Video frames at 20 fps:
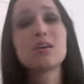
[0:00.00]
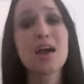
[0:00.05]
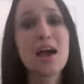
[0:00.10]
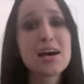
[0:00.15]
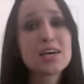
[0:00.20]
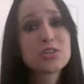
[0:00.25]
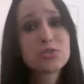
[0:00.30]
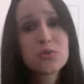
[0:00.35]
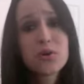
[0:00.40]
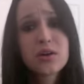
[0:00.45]

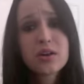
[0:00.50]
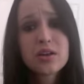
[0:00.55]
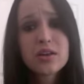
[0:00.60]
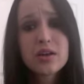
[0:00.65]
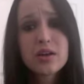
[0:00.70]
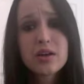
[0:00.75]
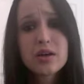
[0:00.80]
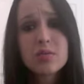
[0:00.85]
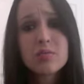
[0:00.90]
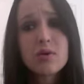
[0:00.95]
castrated
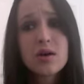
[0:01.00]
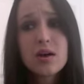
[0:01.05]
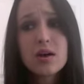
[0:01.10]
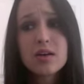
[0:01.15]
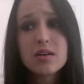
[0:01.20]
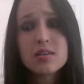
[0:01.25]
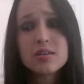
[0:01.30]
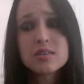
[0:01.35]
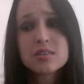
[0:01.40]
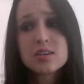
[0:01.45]
him,
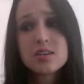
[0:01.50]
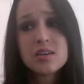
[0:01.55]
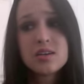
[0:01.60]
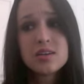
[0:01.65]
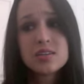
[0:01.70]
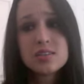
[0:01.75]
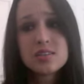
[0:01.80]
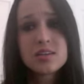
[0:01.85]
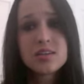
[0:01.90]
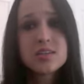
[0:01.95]
and
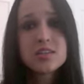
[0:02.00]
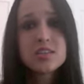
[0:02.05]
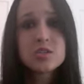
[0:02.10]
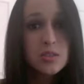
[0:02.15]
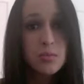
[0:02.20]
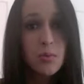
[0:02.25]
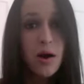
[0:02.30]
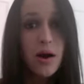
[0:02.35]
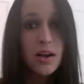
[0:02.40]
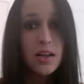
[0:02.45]
sent his
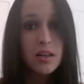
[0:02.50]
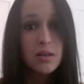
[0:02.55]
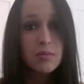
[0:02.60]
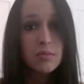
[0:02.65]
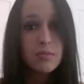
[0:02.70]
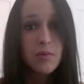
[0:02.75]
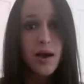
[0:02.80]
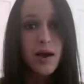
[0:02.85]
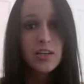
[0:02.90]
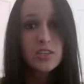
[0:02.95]
body
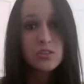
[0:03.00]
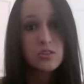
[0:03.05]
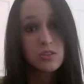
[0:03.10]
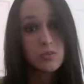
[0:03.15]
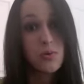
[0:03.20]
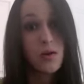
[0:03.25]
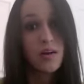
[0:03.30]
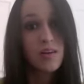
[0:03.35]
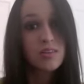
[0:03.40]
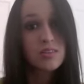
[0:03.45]
back to his
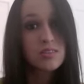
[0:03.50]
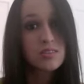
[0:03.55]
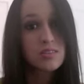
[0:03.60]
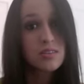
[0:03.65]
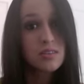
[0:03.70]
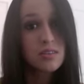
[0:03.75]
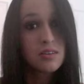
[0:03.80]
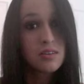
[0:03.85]
parents.